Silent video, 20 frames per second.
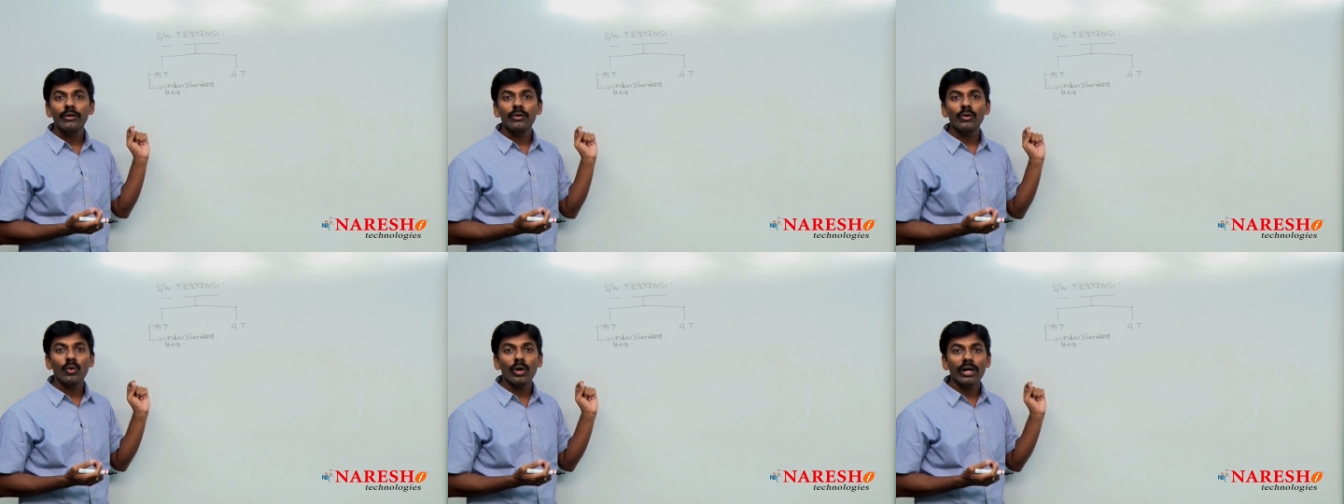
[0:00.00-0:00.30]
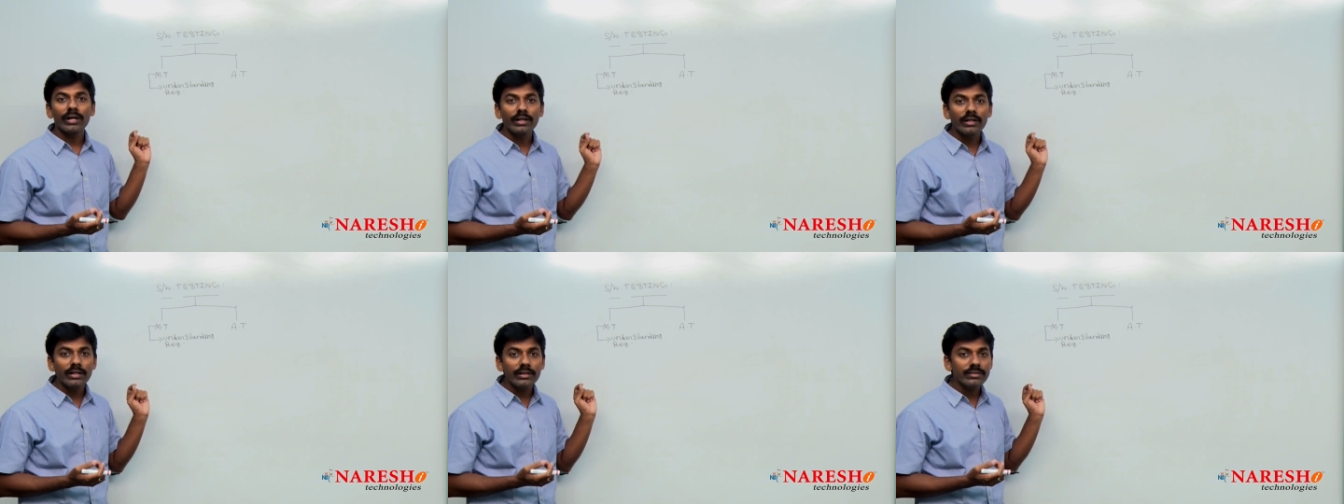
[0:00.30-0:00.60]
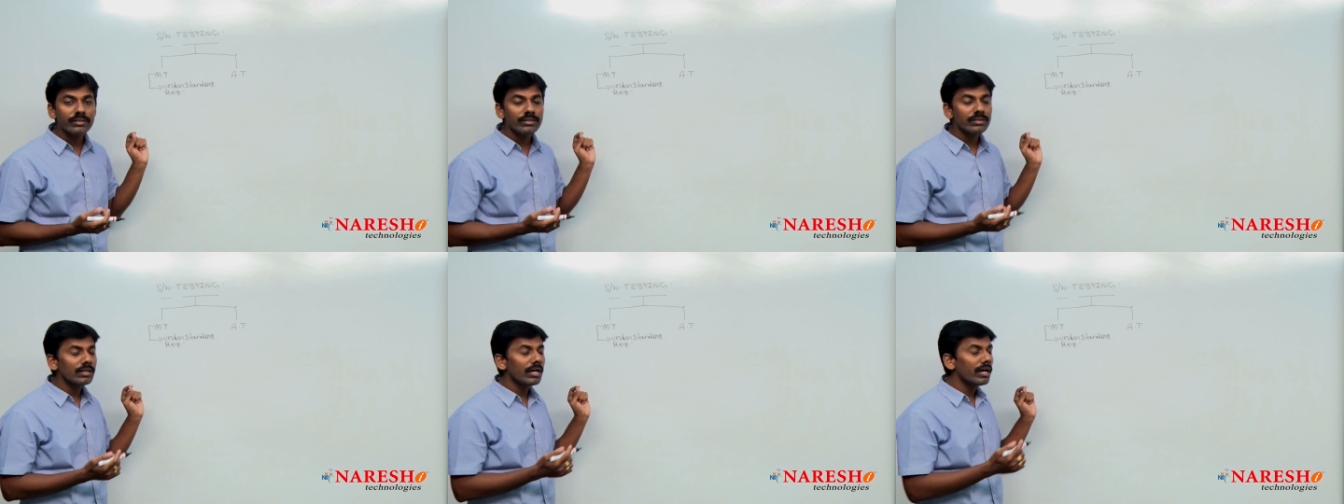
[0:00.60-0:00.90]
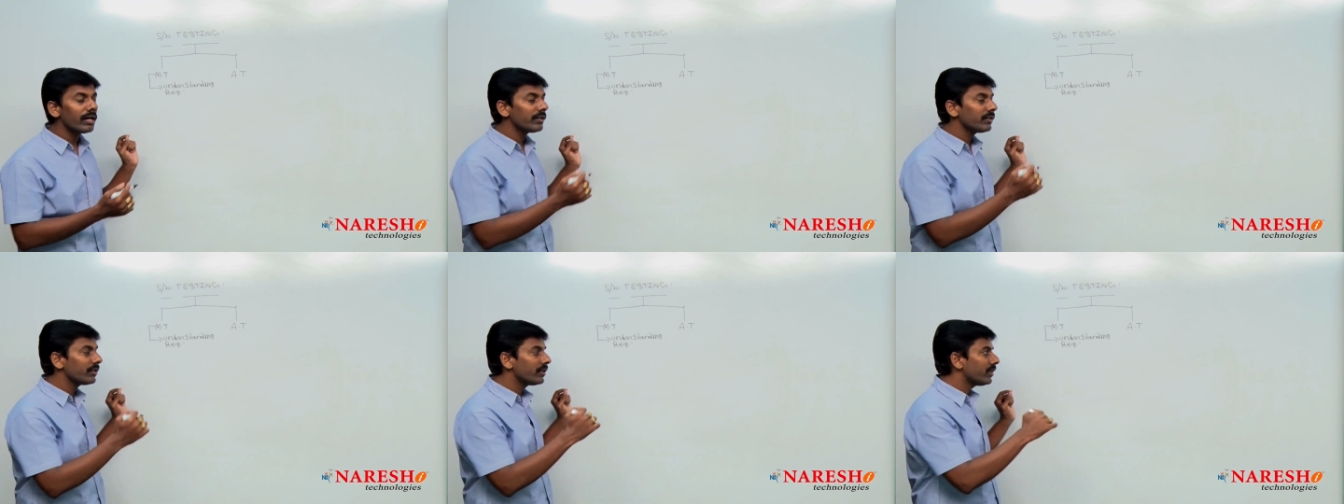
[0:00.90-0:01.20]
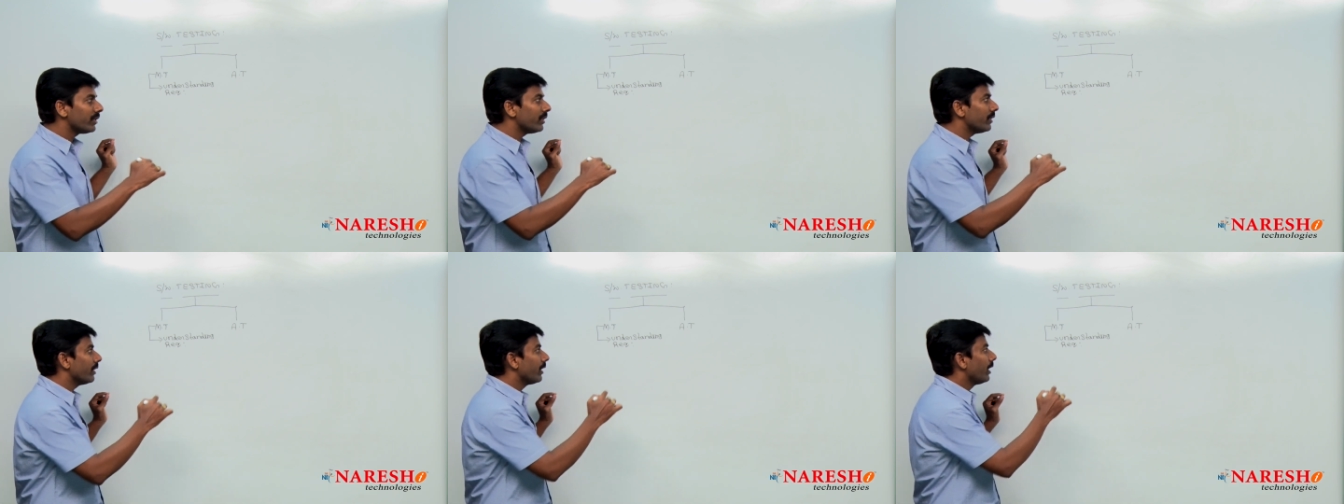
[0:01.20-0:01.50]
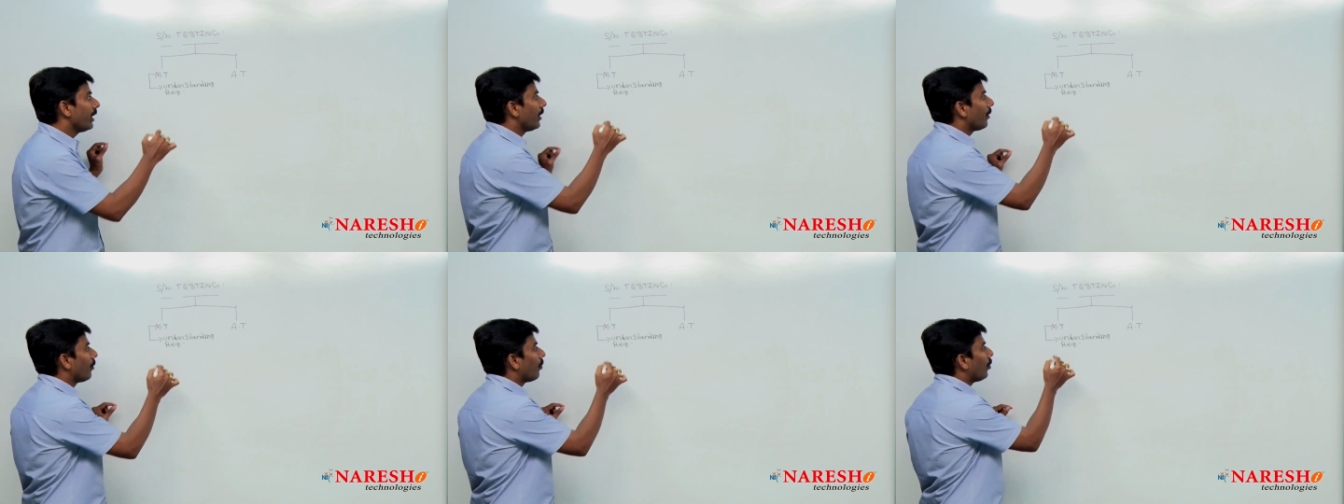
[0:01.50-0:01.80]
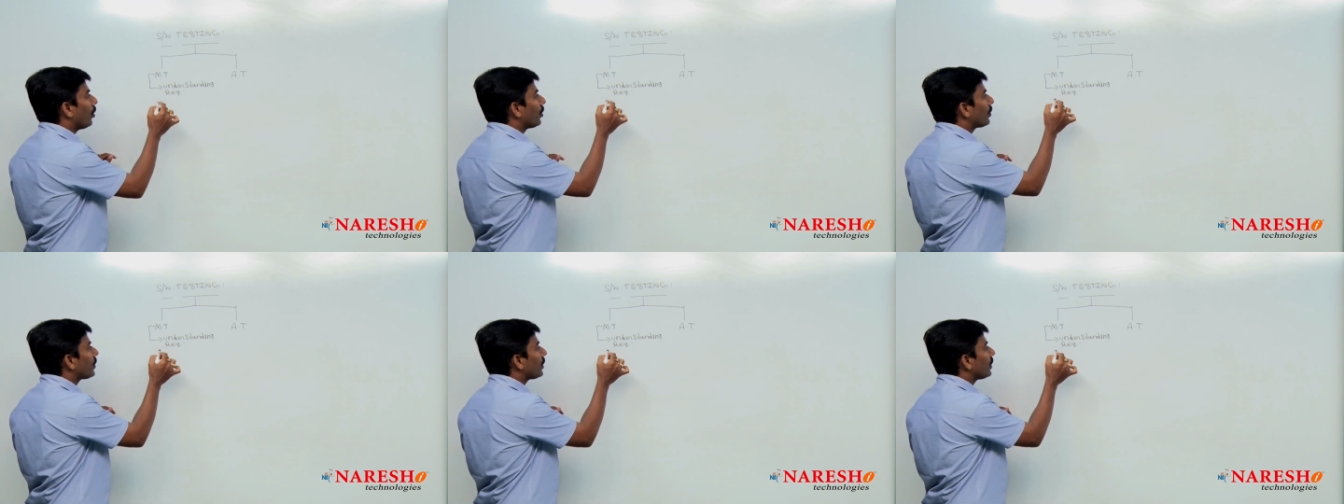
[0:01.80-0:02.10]
To understand that
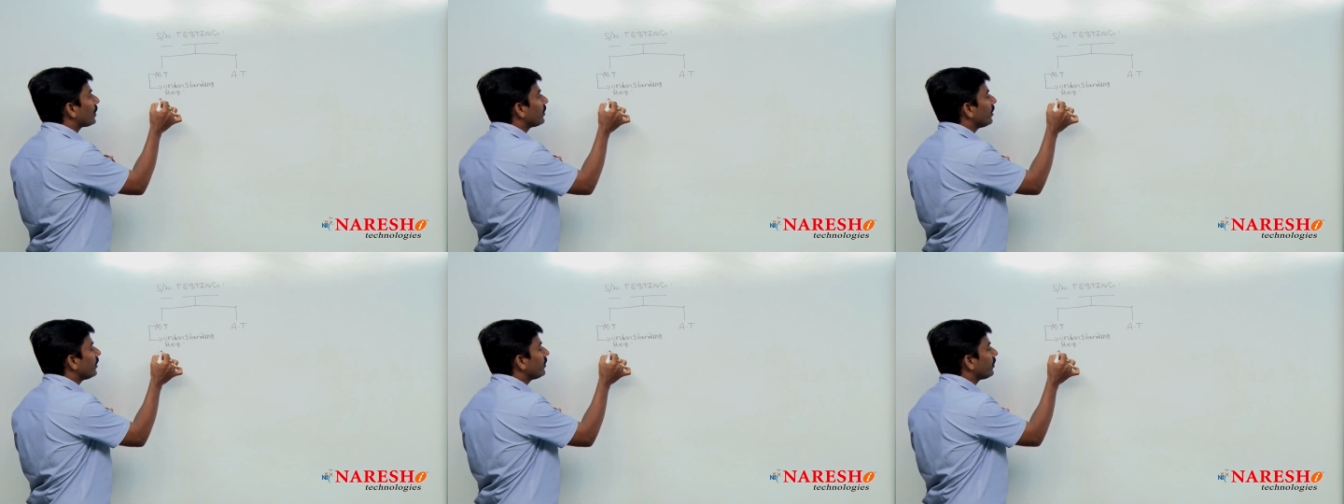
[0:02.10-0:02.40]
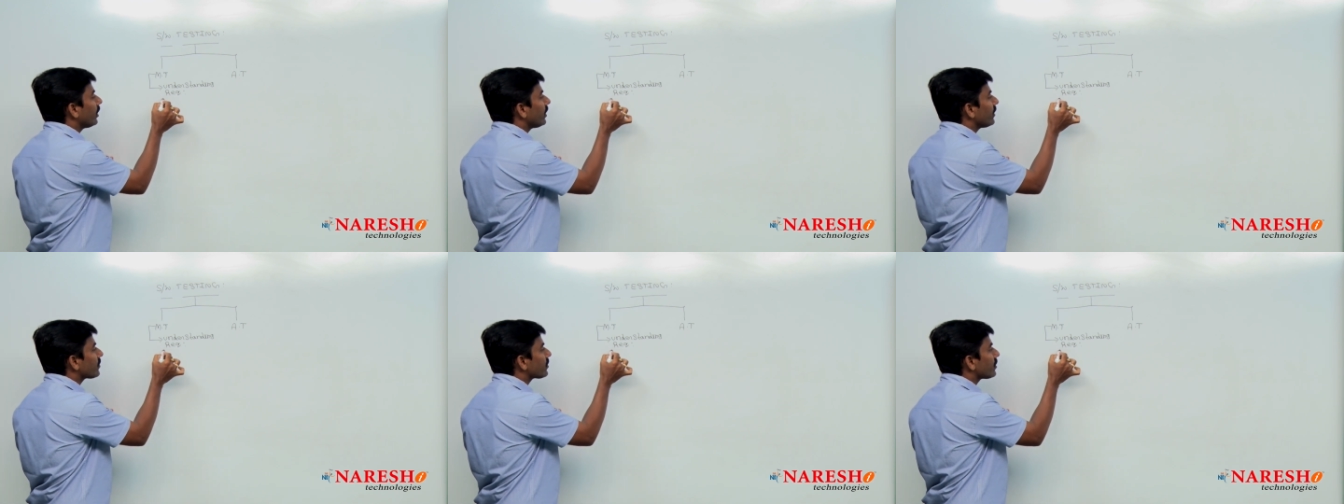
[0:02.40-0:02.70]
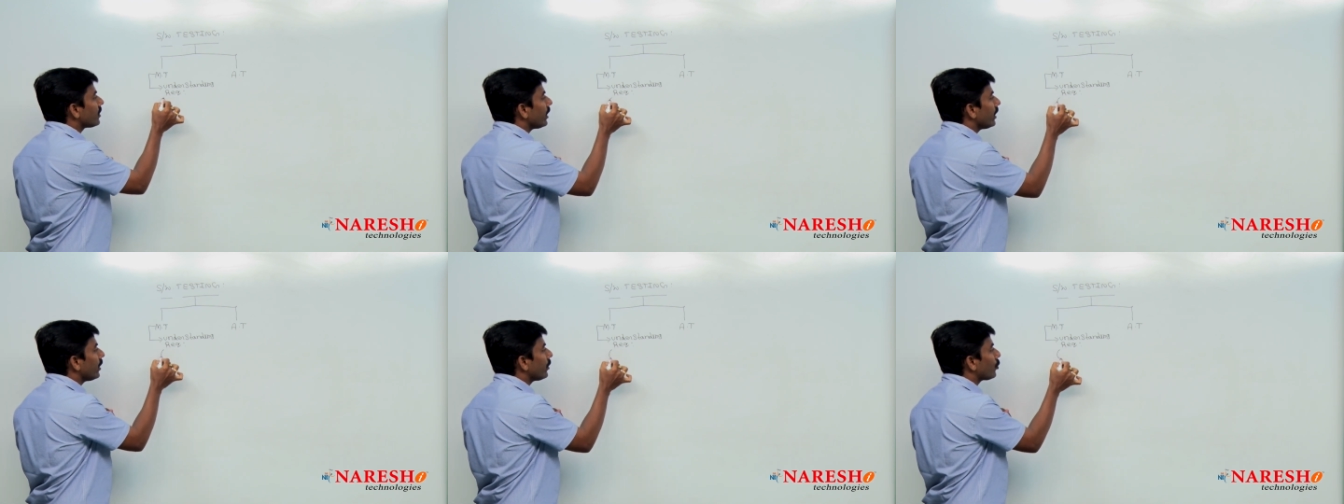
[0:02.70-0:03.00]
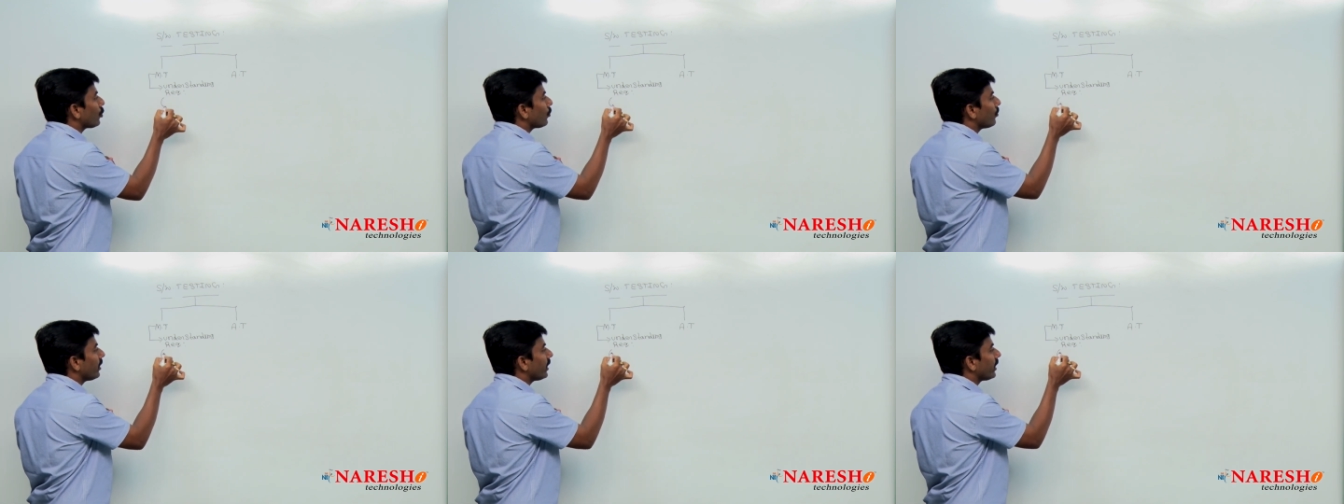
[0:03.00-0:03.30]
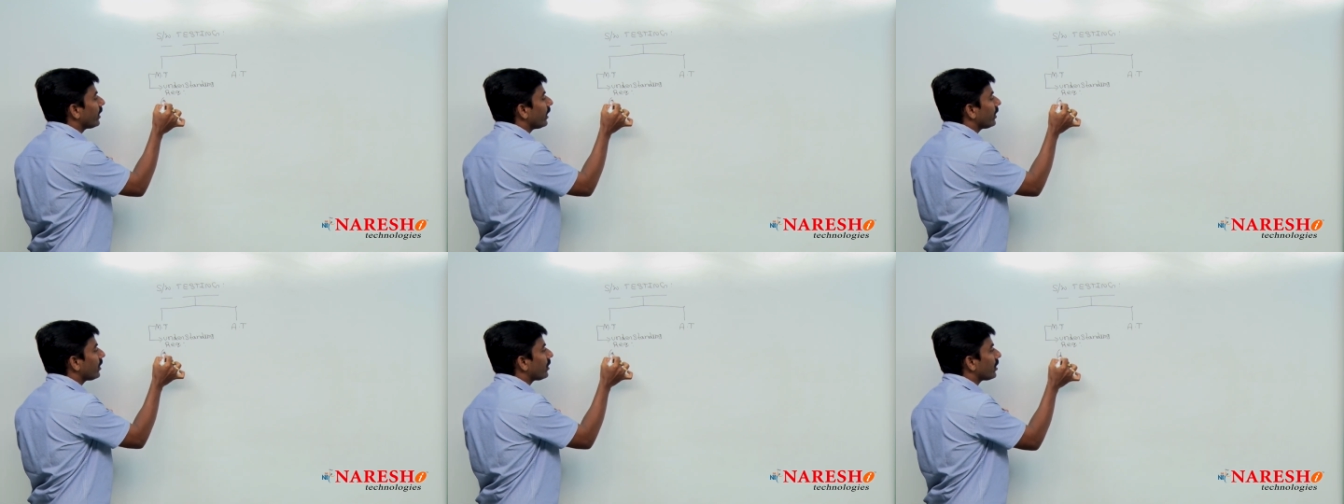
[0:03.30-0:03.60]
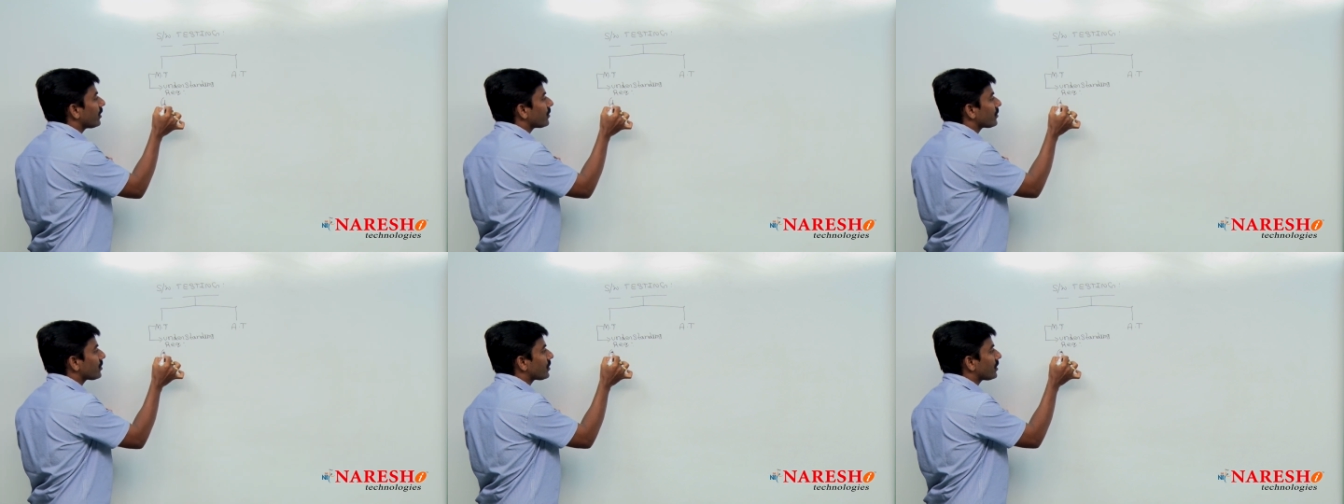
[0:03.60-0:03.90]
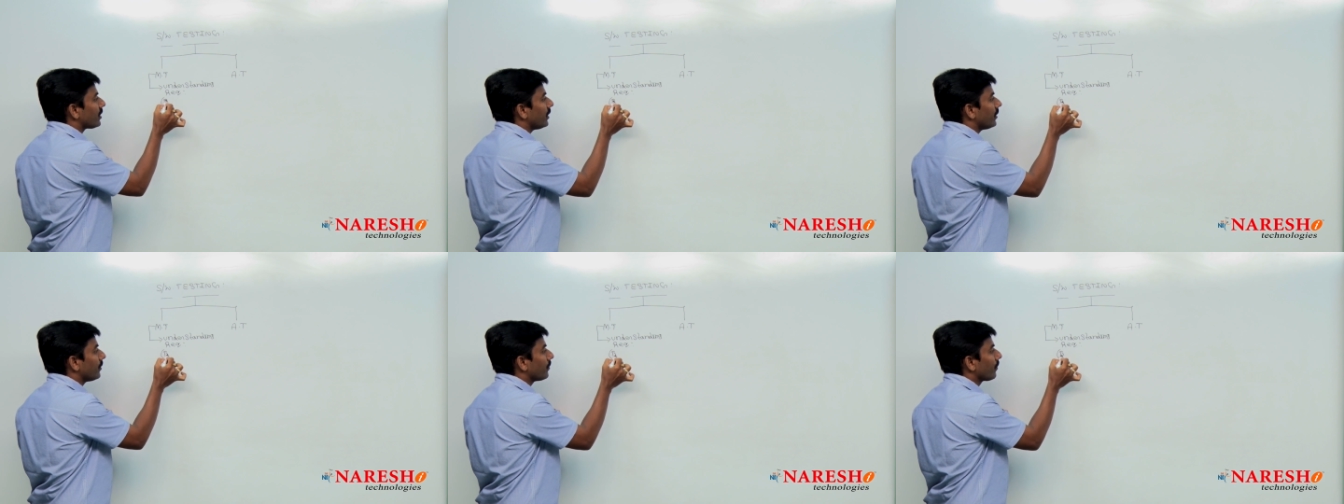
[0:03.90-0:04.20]
what are the things need to be get
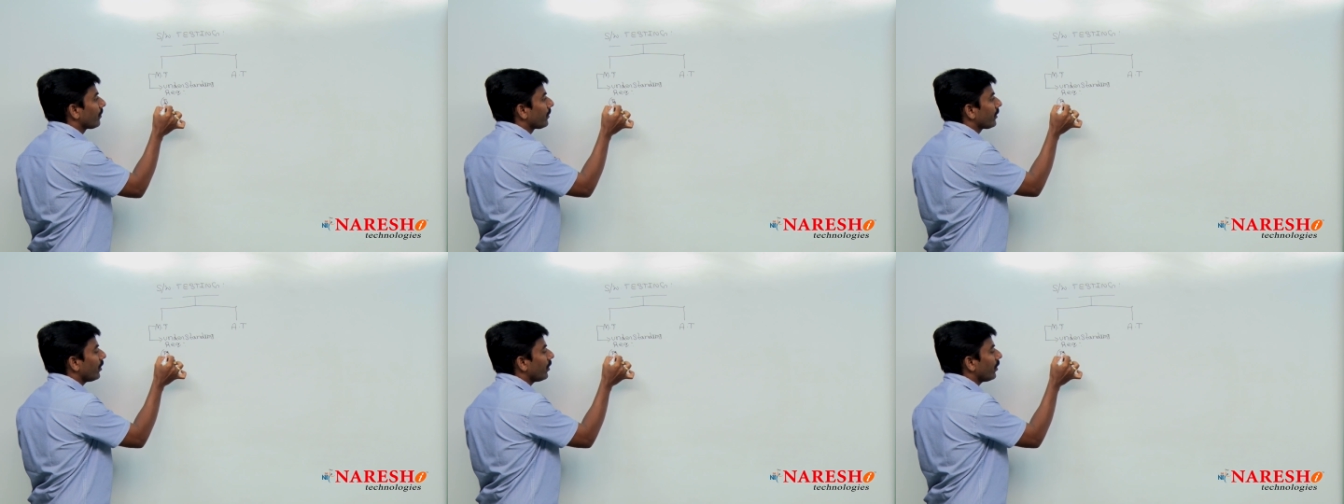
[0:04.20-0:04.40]
tested,